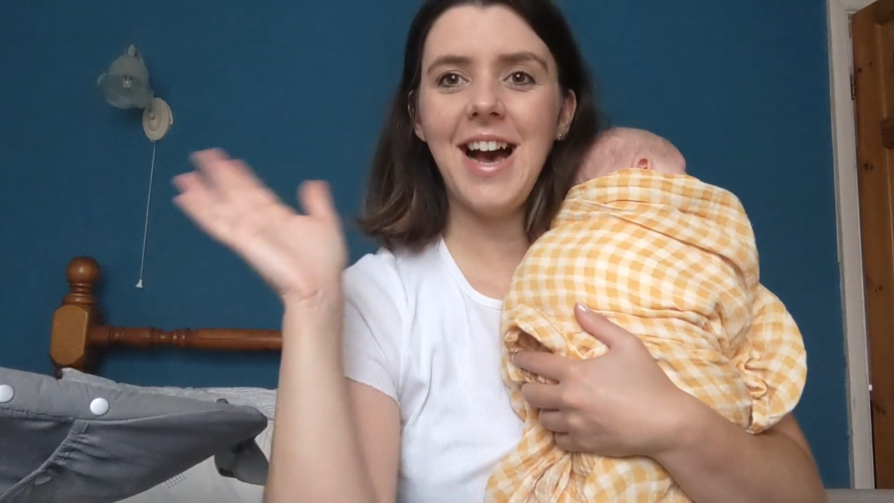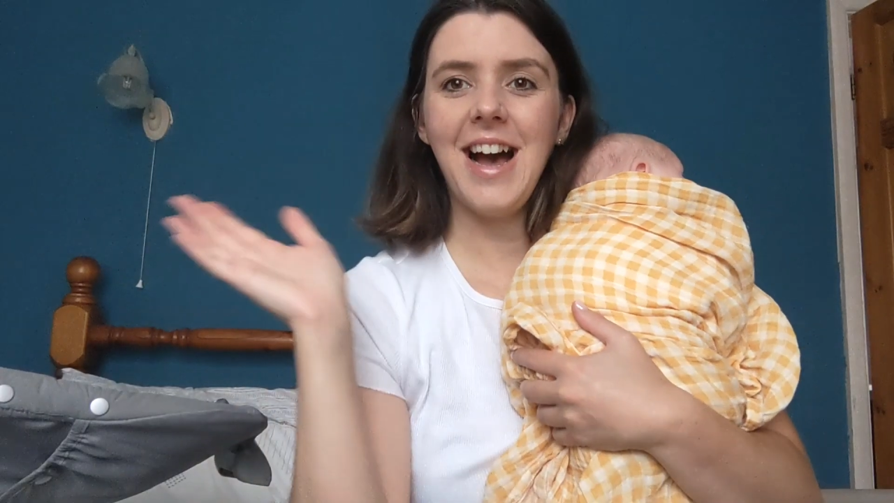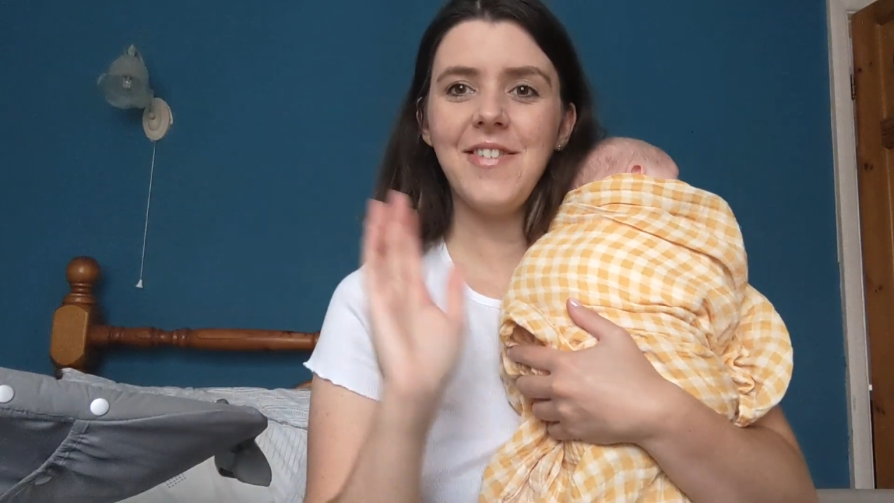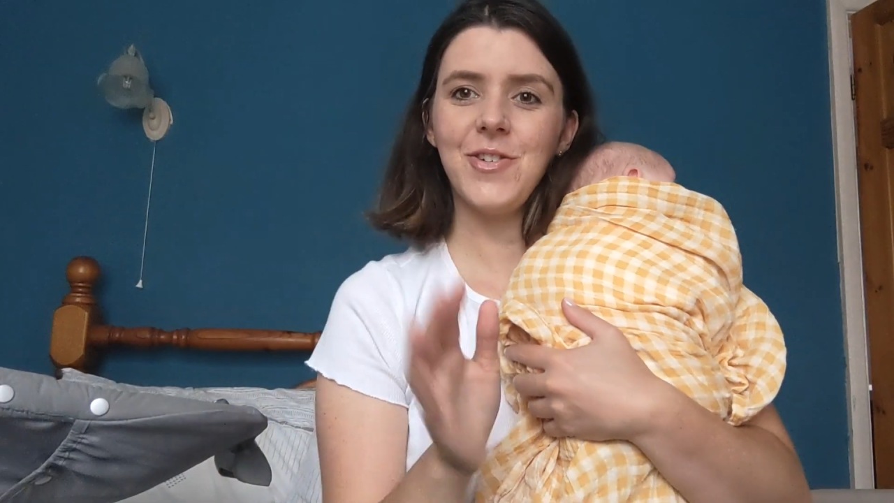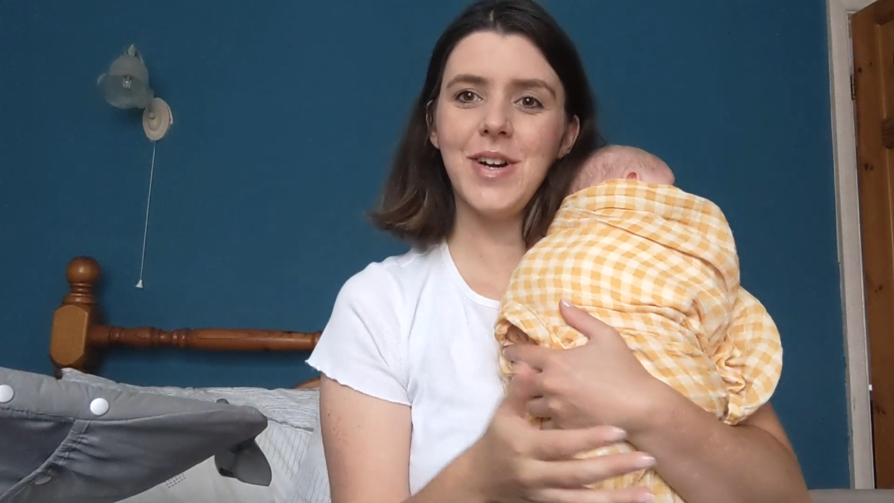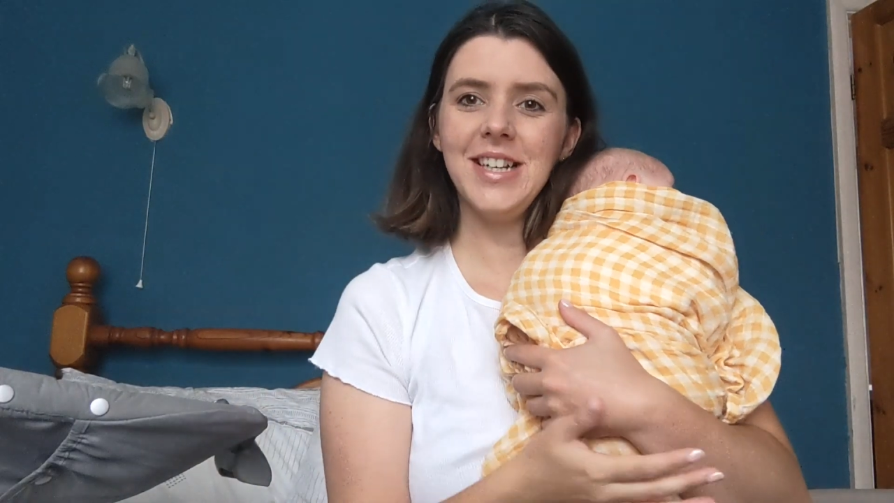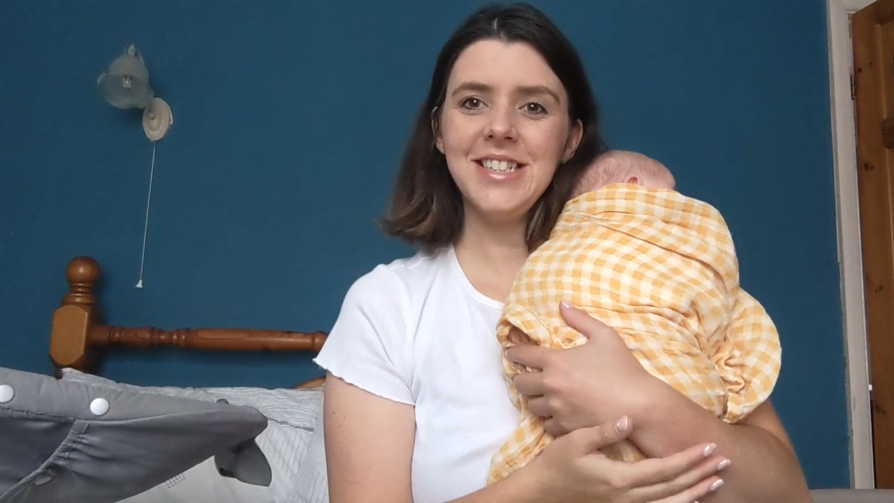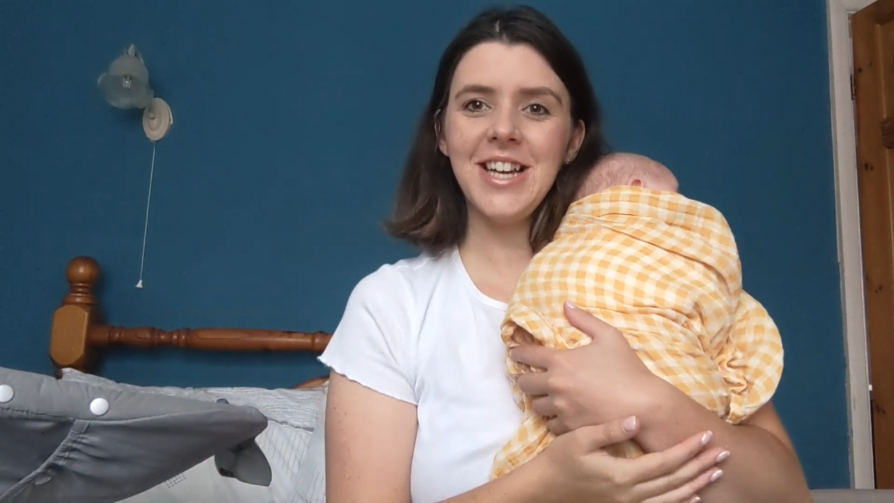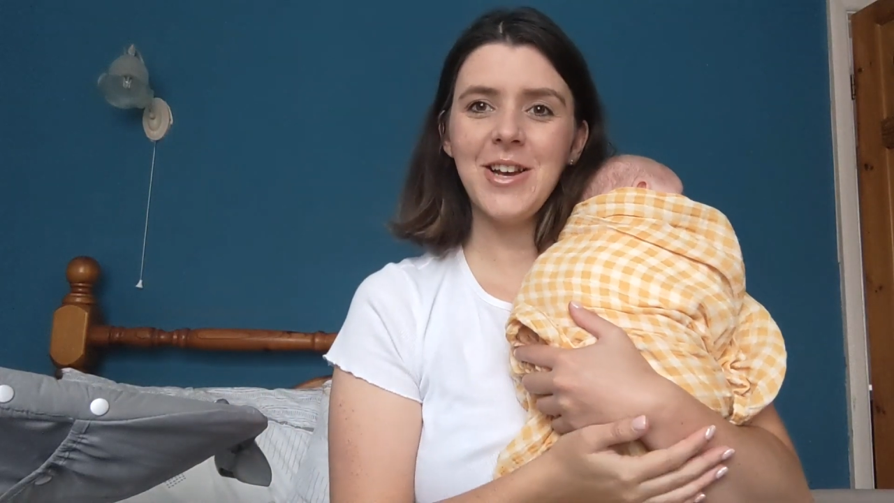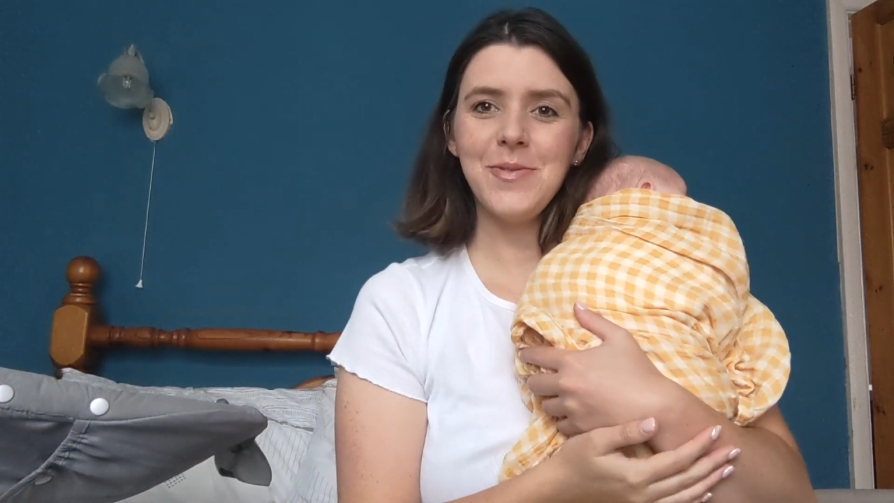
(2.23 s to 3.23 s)
Hi
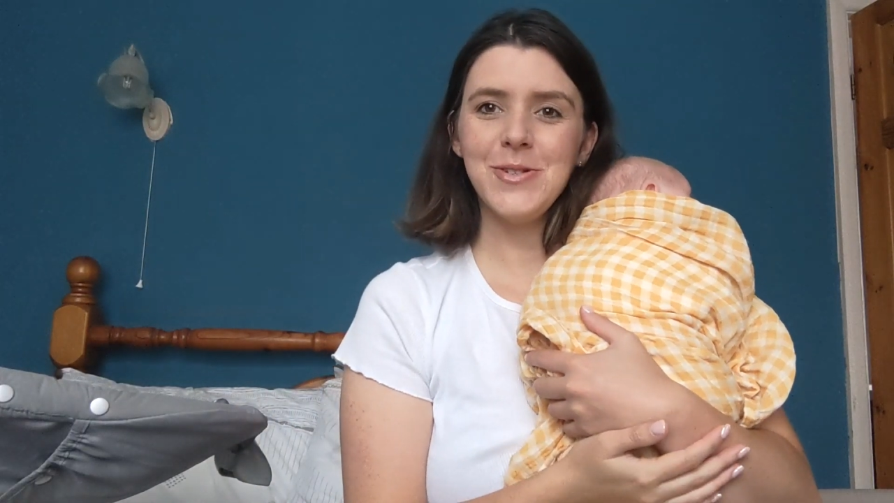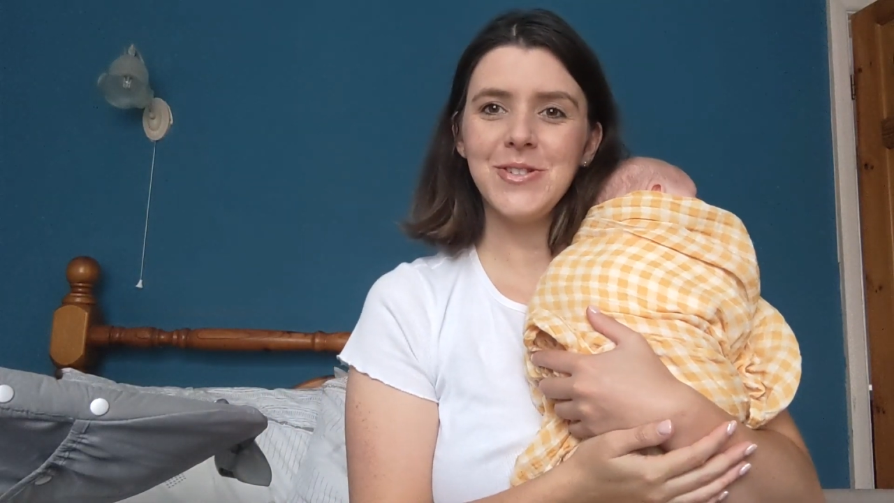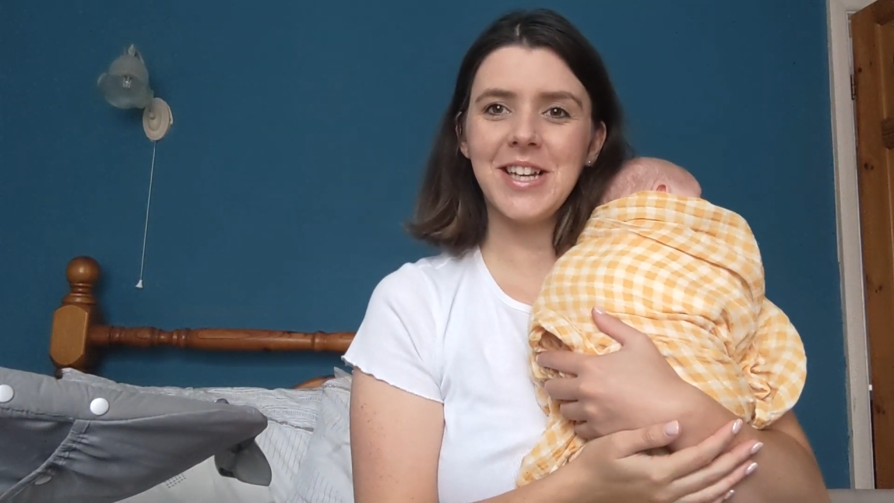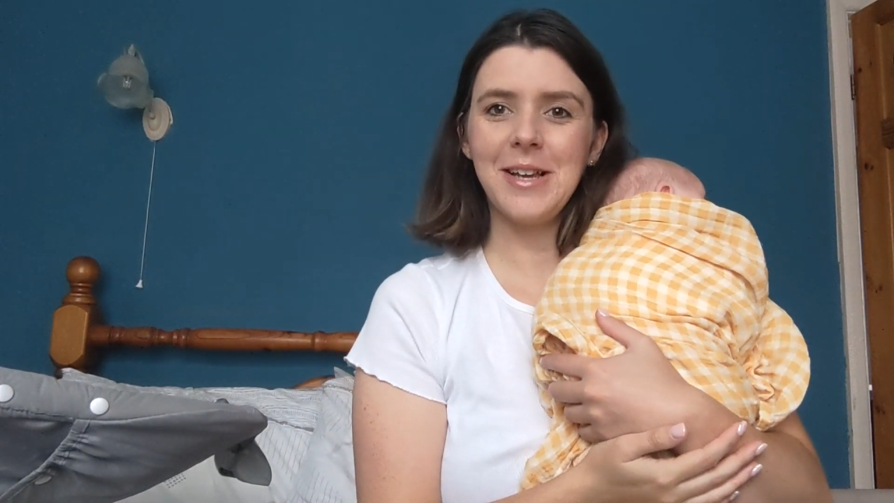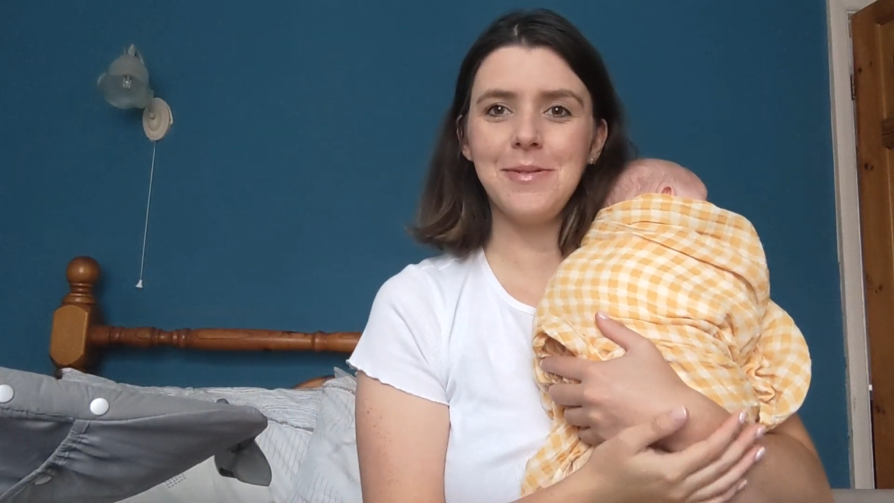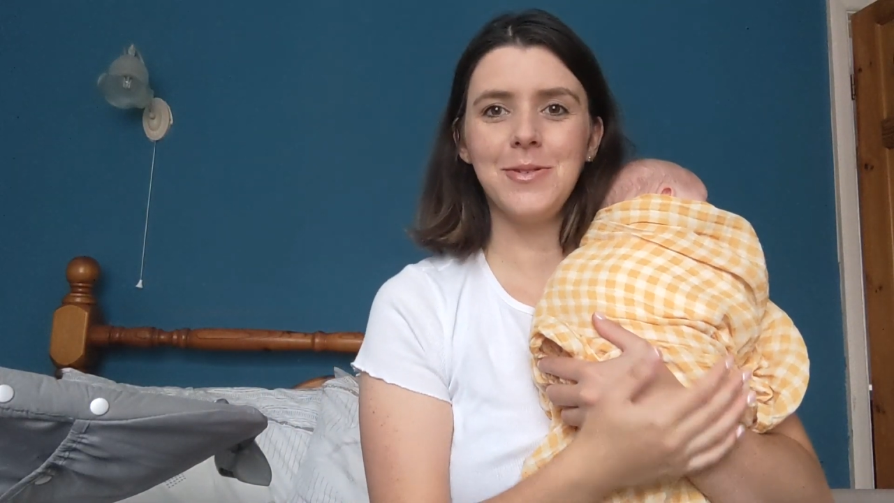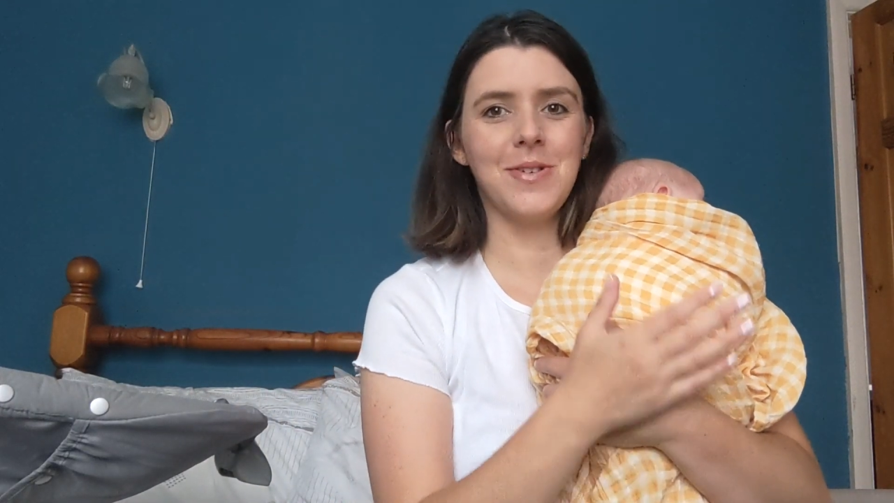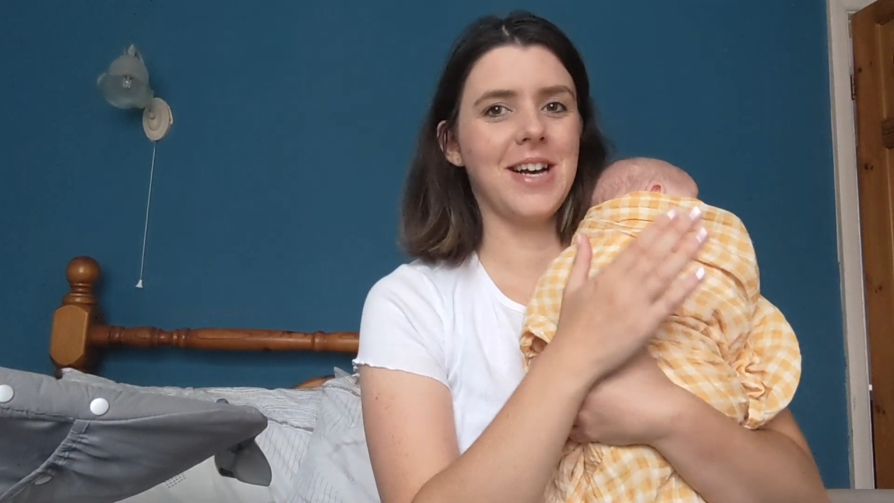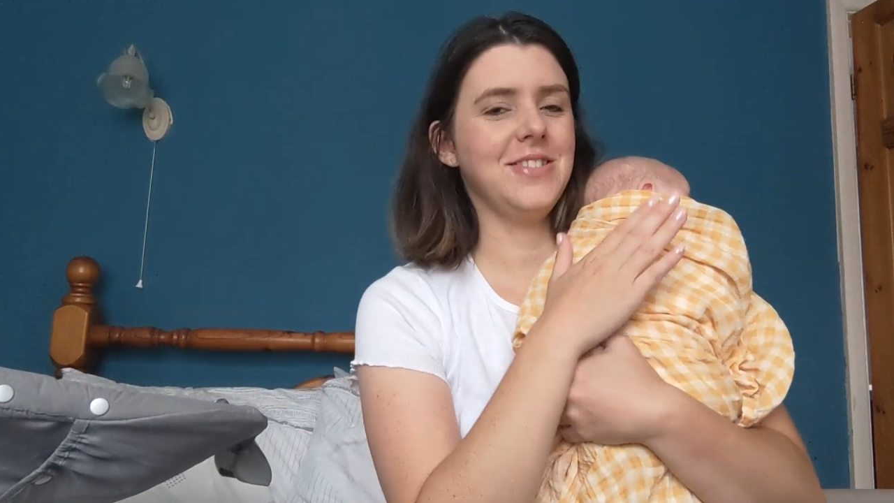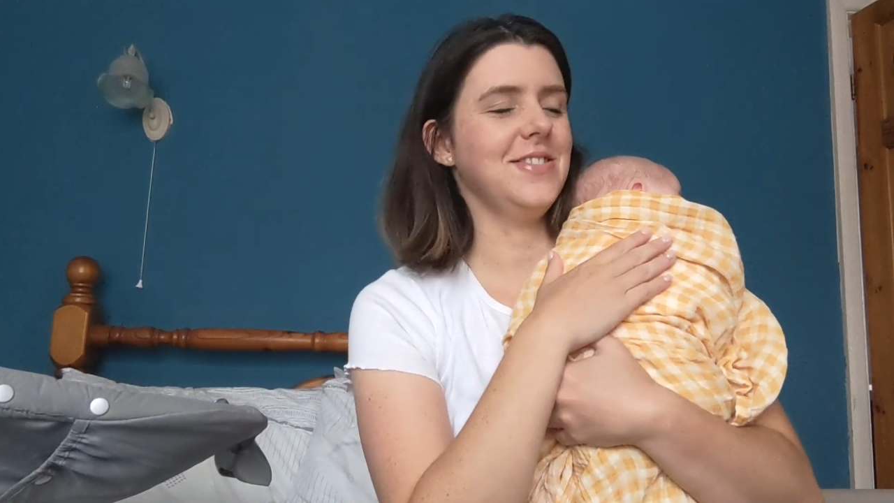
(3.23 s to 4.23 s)
everyone, I hope you're all keeping
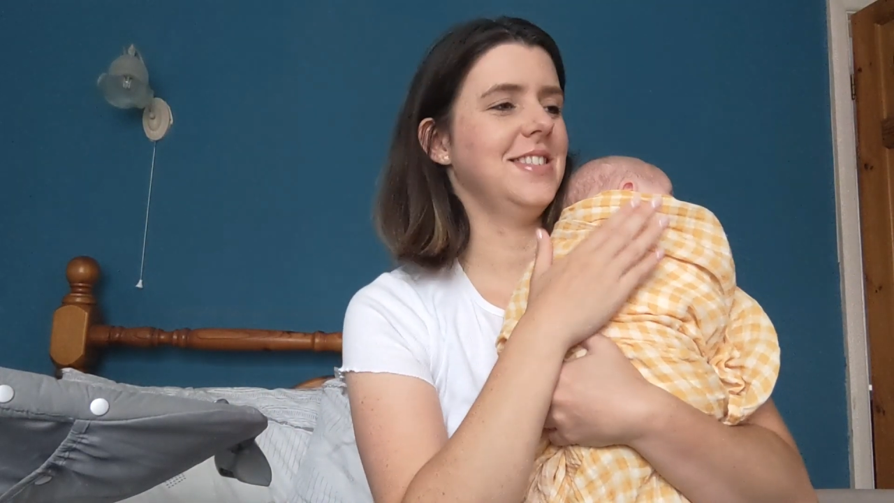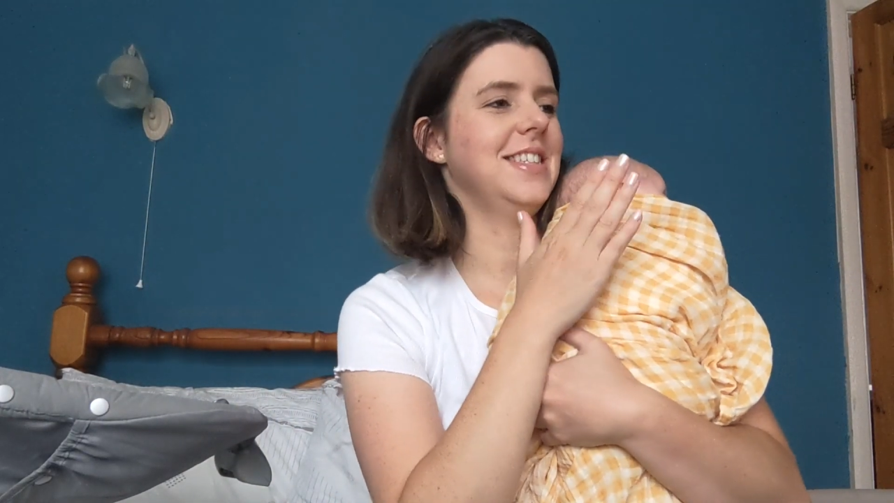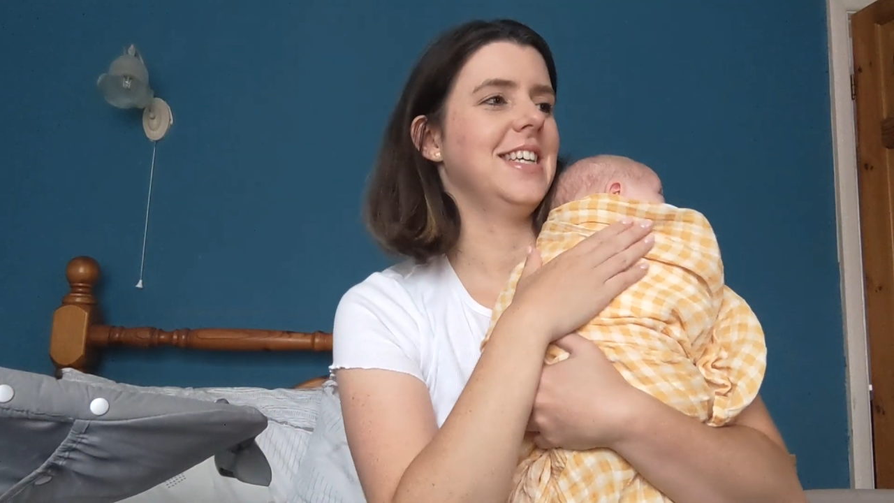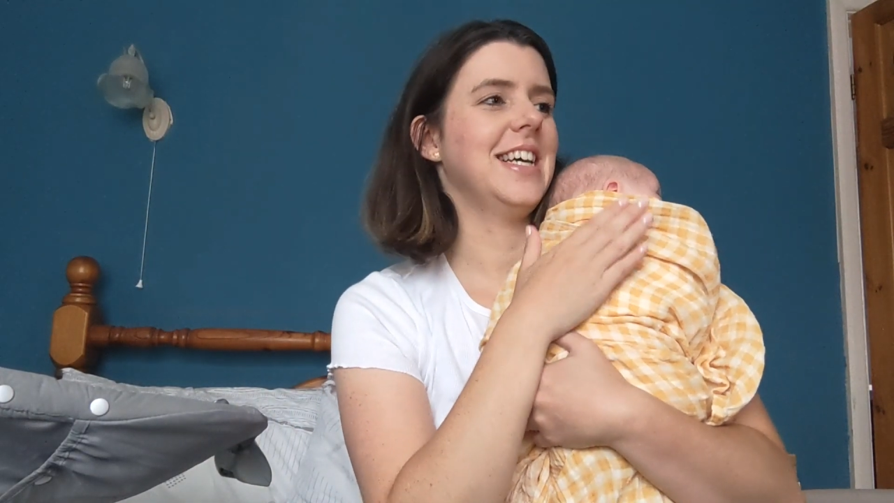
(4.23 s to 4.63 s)
well.